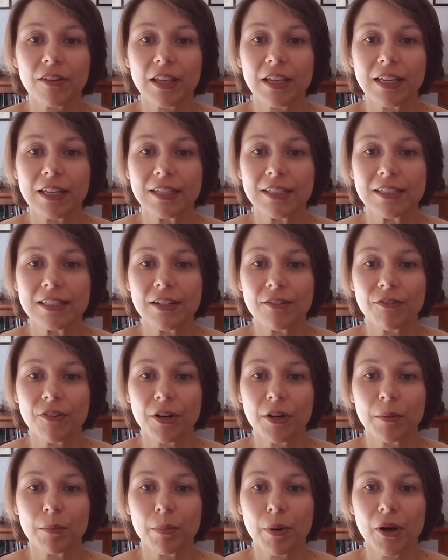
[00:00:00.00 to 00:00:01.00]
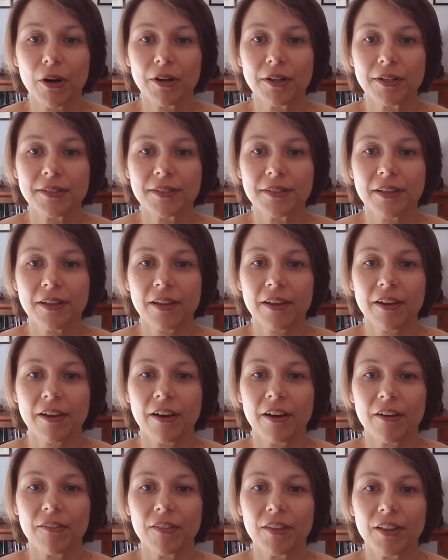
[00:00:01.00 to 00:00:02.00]
like in different parts
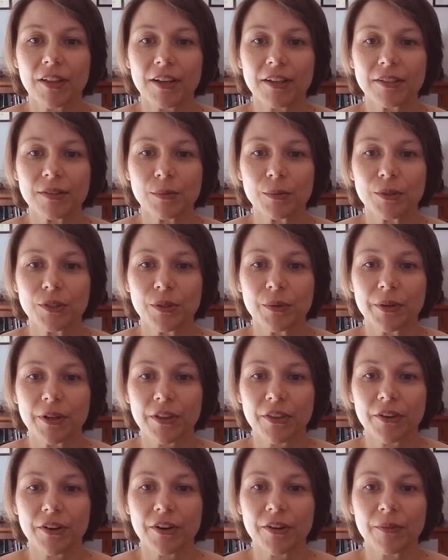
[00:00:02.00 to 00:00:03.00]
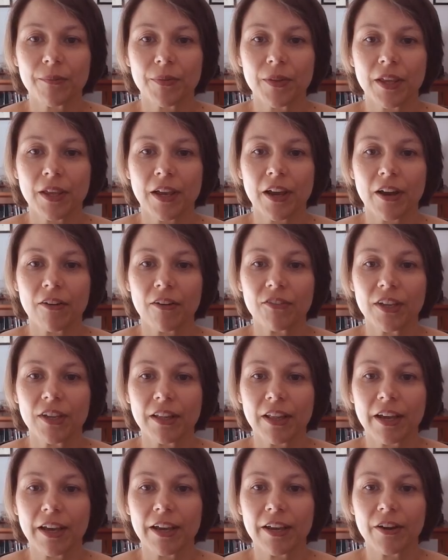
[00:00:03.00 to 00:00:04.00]
of the lungs. We'll do another
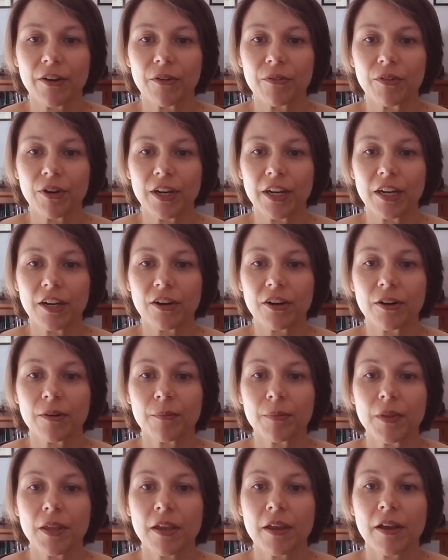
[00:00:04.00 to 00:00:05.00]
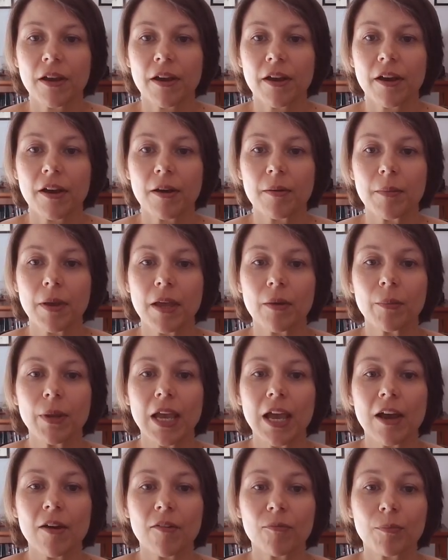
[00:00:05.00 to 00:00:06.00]
alveoli over here. And we
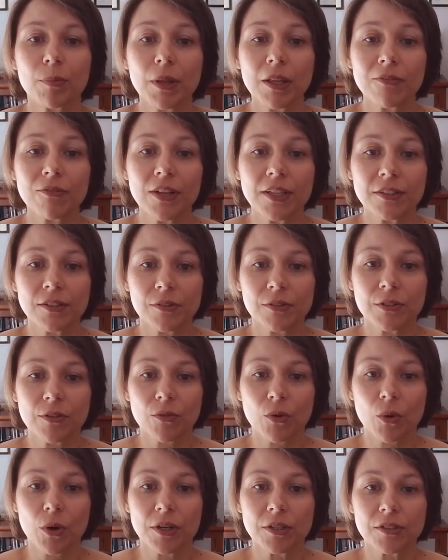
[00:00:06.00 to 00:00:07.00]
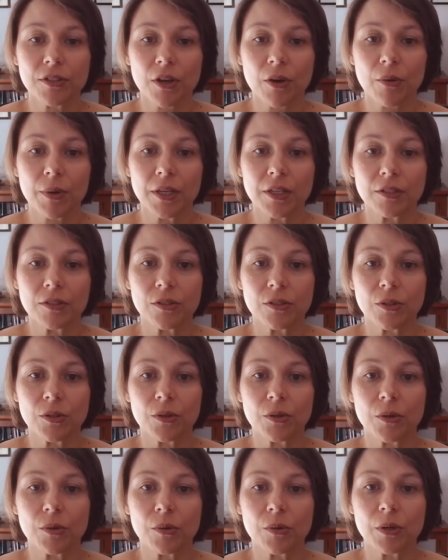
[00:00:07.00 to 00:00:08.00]
have blood vessels, of course, going
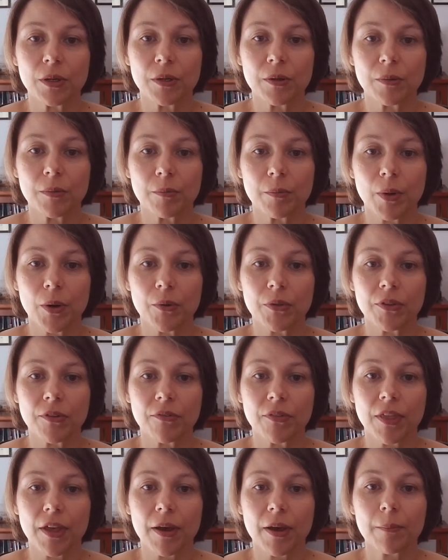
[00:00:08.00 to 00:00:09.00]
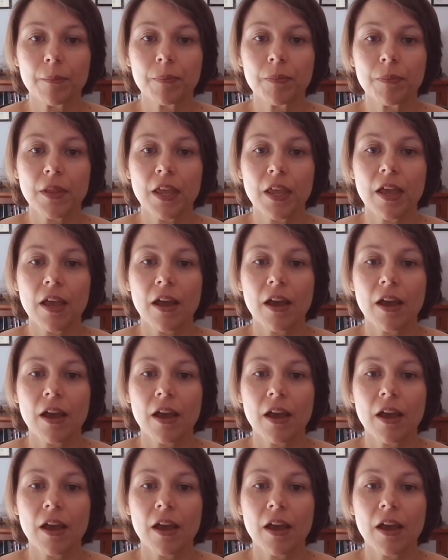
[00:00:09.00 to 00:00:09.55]
to both of them.